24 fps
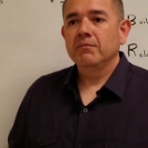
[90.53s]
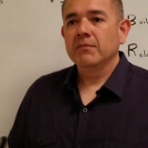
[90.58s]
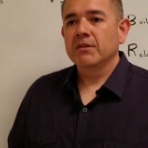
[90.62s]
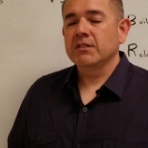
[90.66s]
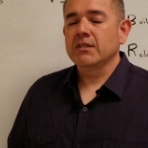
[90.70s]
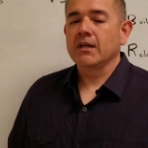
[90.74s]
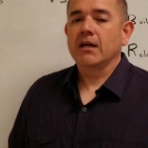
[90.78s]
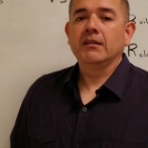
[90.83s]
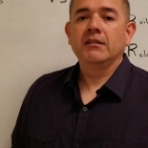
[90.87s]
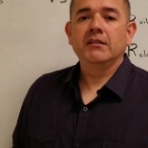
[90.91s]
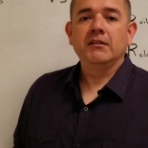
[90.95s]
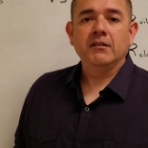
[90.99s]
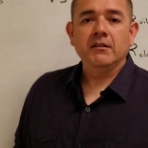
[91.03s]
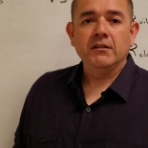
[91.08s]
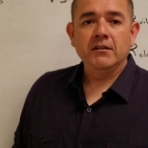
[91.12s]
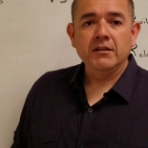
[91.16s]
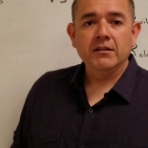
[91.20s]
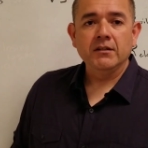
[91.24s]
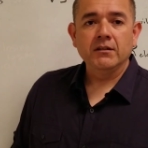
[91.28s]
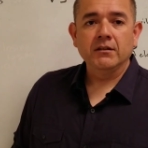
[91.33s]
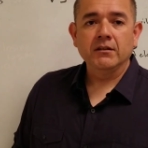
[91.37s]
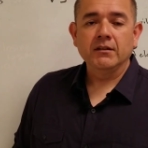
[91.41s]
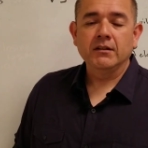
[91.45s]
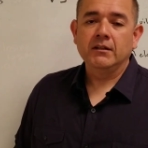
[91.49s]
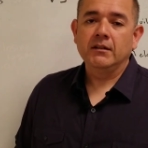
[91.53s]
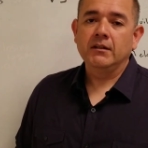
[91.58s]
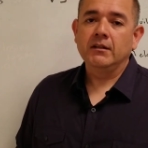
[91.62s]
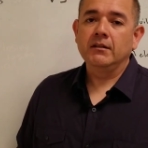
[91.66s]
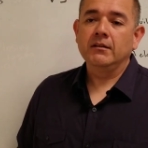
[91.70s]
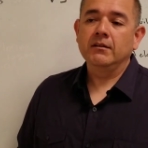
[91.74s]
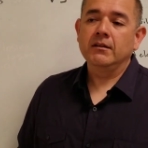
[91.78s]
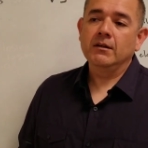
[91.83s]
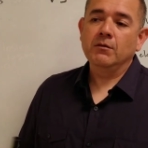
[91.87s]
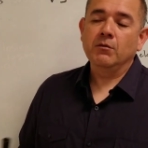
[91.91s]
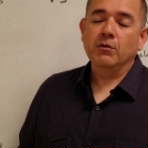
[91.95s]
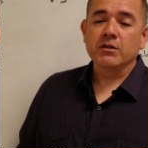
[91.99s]
signing the deal, and
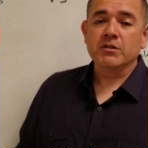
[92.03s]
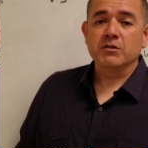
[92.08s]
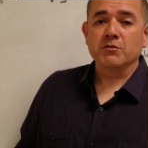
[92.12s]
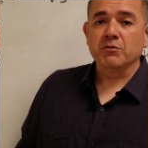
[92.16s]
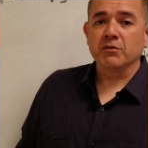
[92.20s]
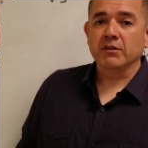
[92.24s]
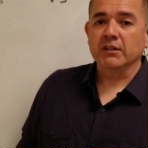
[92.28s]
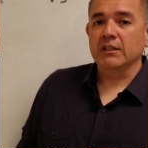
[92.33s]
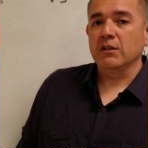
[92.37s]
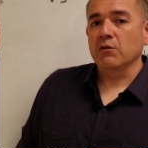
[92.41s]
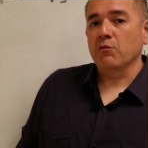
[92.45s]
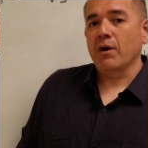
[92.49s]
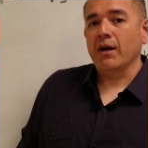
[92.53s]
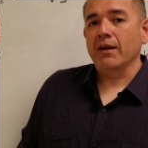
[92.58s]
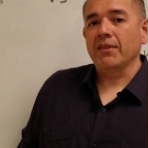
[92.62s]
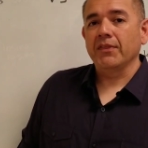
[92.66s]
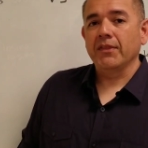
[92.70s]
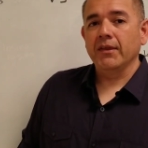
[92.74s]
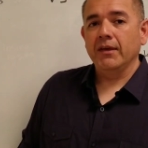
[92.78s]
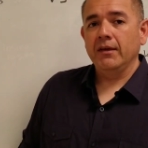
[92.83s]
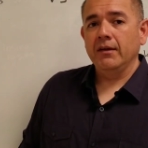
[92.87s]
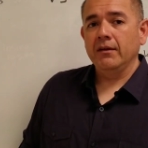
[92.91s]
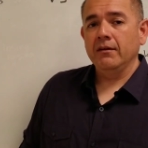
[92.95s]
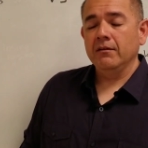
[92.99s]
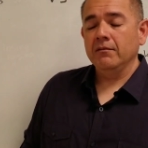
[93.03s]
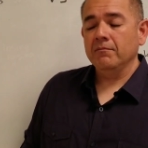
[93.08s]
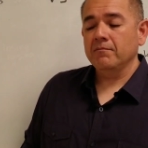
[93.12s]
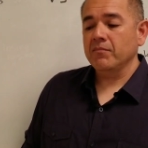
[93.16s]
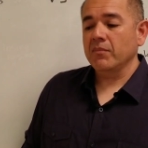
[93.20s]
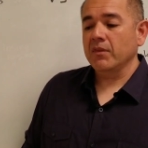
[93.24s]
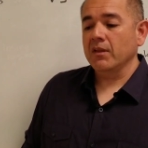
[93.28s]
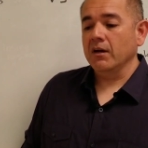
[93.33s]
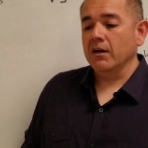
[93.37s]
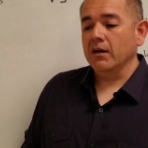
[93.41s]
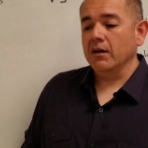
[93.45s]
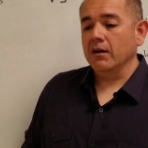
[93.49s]
then it wasn't really the right
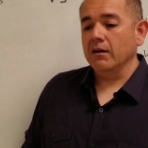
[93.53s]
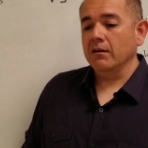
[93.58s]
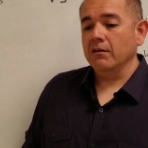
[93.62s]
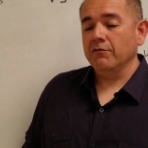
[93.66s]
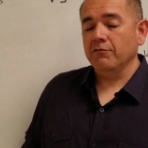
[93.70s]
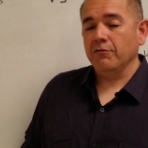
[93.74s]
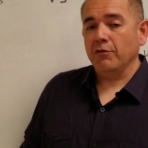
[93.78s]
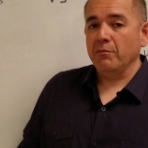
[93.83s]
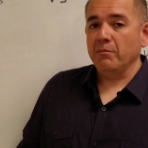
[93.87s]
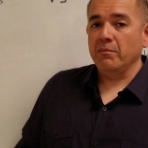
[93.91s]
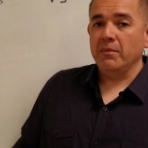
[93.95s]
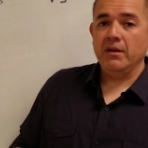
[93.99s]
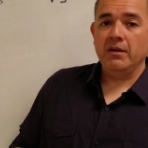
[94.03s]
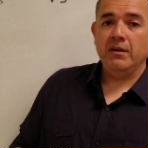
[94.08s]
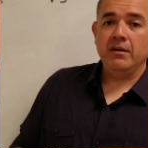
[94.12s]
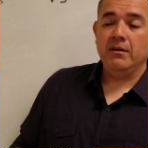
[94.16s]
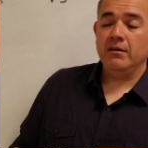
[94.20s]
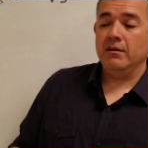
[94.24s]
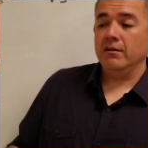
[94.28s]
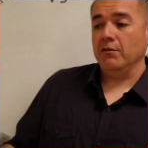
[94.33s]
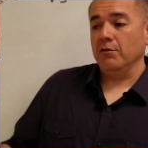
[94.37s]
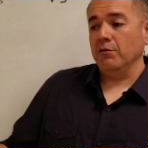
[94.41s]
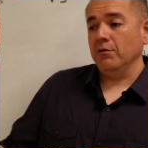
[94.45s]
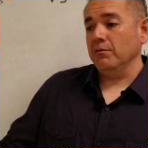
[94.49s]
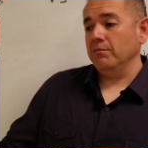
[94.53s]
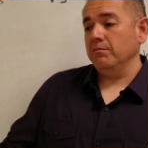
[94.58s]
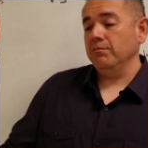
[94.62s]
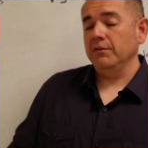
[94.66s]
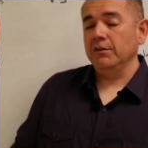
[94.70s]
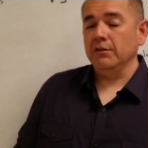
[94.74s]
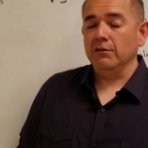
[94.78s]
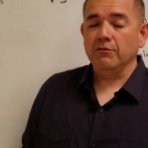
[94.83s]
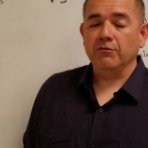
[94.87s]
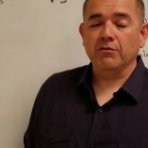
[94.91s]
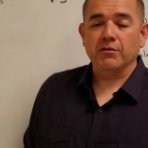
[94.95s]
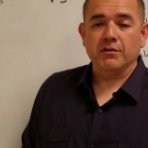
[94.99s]
thing for me or
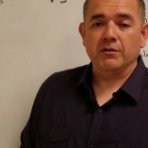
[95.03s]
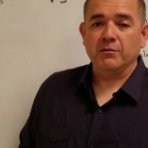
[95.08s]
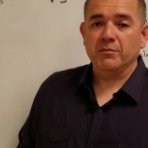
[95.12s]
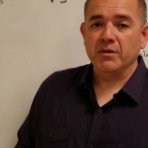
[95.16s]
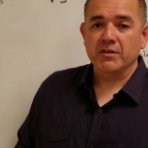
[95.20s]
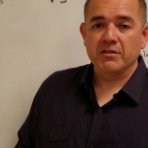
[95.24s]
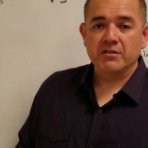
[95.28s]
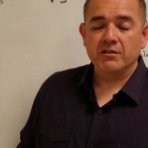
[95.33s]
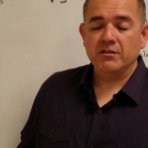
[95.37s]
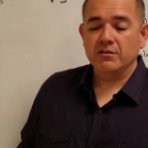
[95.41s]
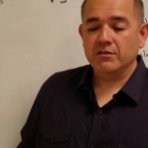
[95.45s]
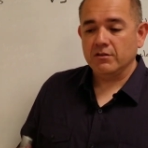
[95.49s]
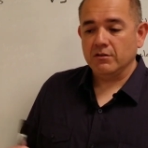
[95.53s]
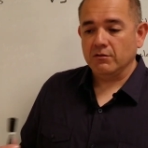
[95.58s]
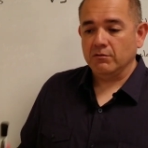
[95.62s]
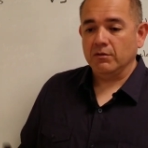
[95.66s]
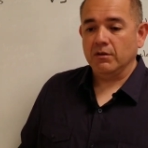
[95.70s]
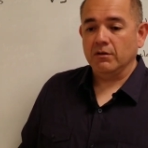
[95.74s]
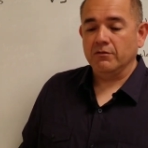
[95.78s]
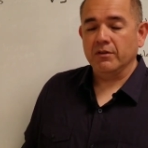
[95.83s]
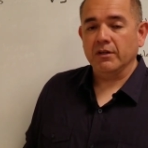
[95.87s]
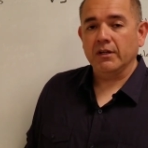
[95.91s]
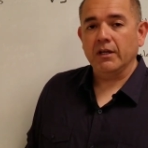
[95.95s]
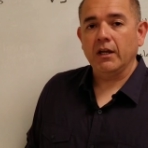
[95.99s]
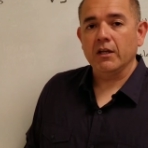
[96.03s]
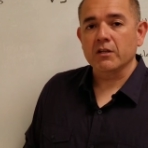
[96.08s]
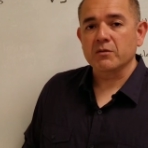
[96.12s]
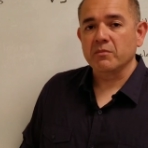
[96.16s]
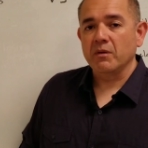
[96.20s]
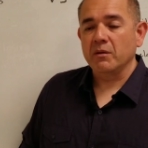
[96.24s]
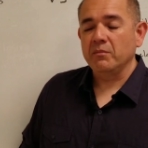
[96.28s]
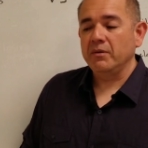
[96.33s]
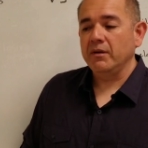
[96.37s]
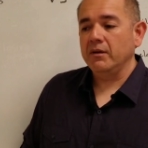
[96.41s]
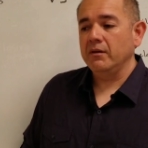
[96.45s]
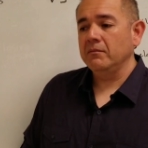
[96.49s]
for their business or whatever the case
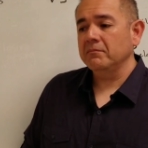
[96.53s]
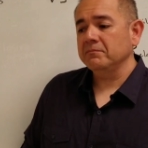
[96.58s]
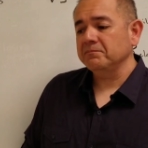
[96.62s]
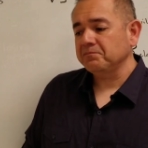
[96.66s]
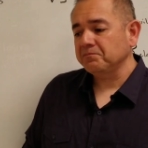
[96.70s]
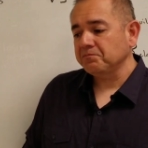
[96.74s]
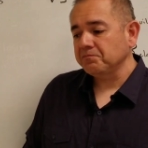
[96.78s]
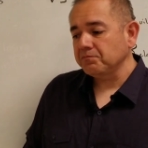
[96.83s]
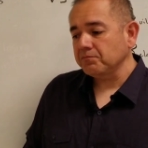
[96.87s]
may be.